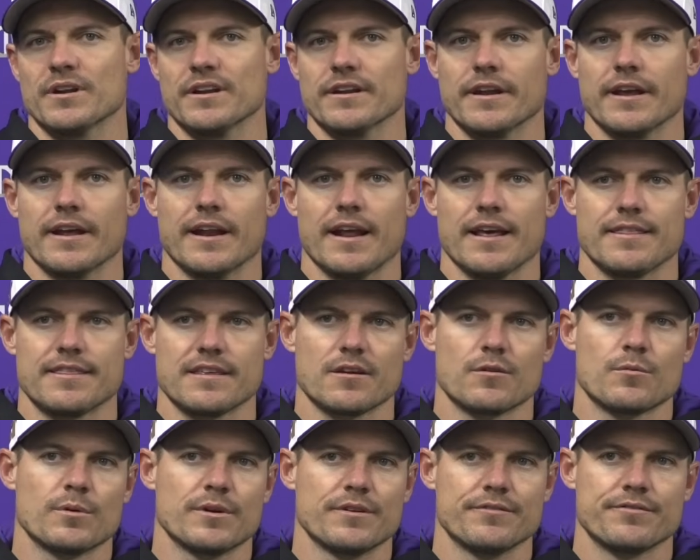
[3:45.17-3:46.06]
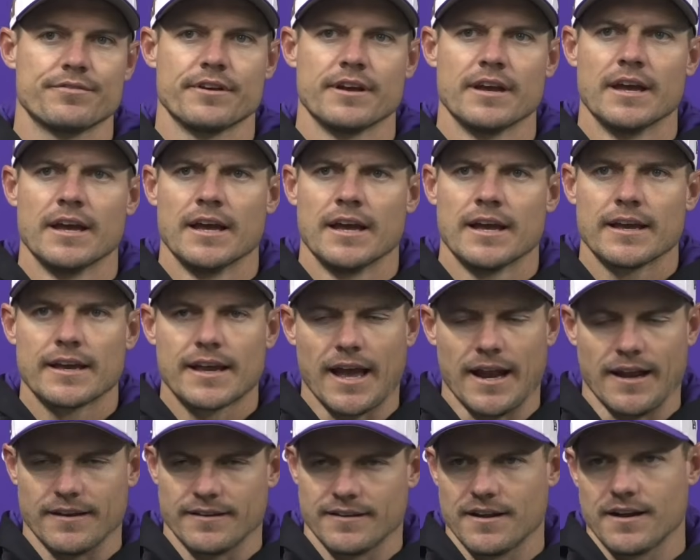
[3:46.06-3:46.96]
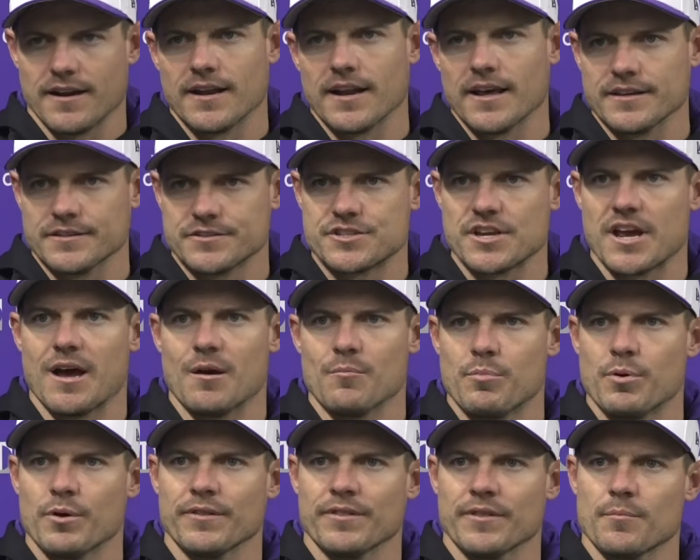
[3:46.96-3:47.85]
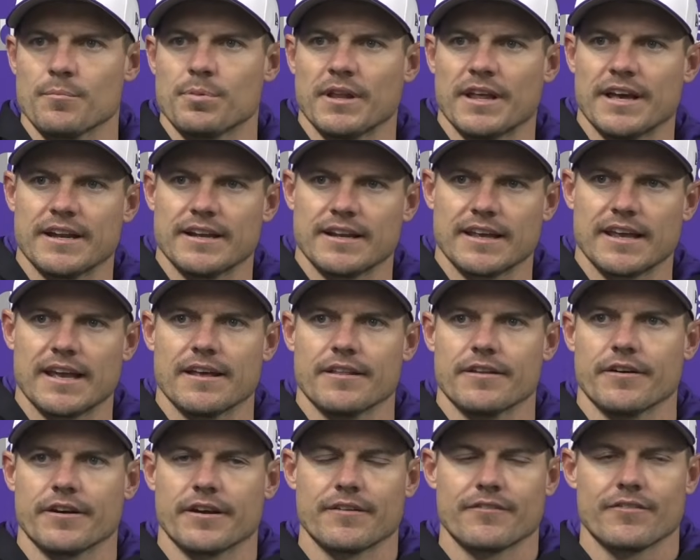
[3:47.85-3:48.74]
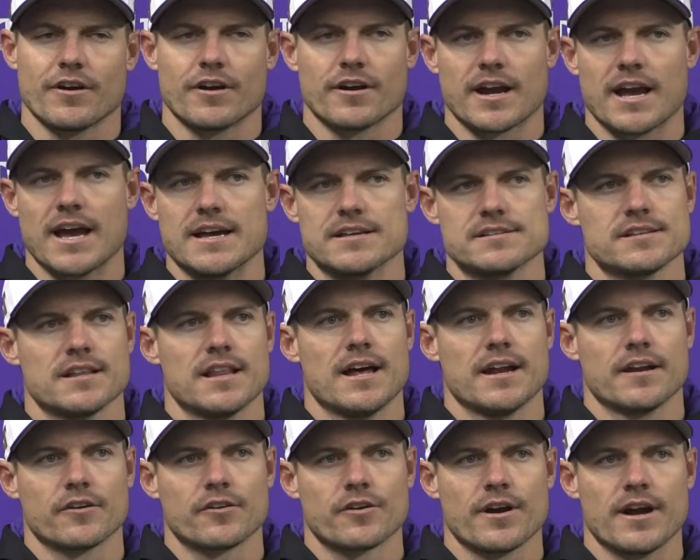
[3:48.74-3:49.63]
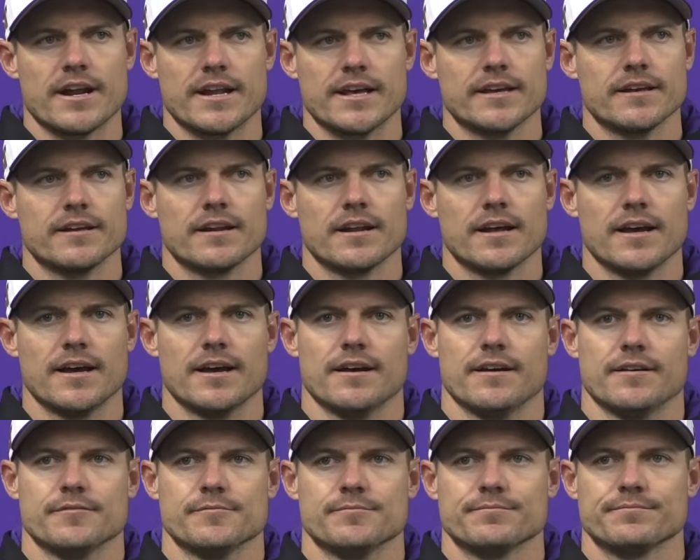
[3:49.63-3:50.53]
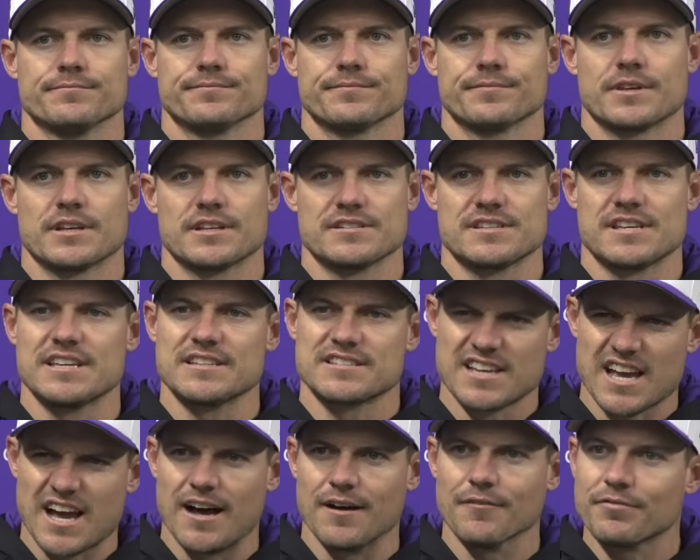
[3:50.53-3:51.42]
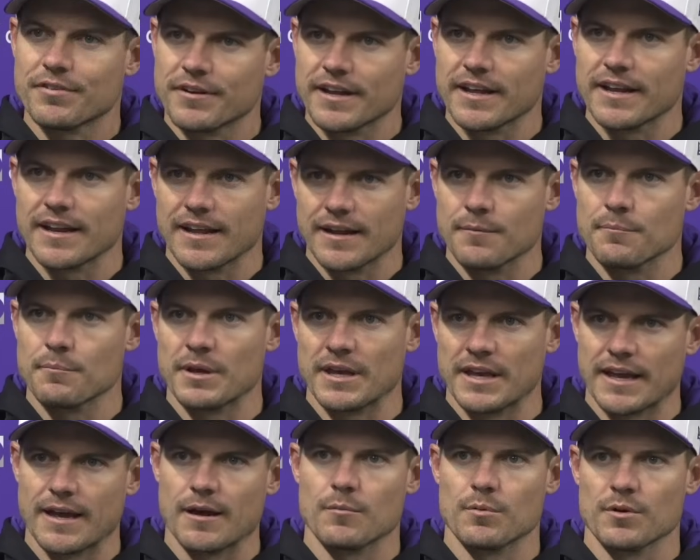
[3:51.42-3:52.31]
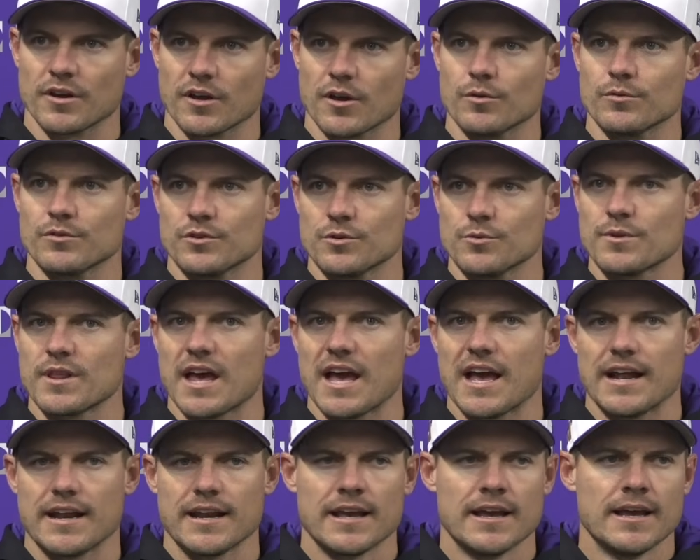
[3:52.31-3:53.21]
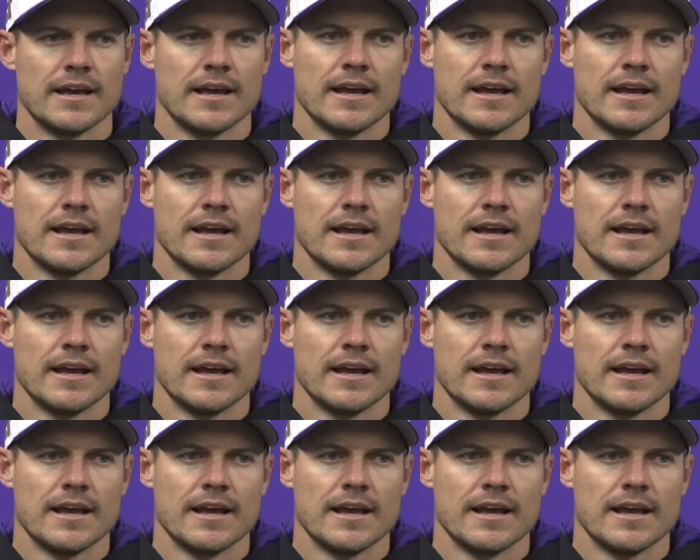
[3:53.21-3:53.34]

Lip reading: And I think we've kind of done a nice job putting the plan together. I give our guys a lot of credit because he's confident in being able to go do that.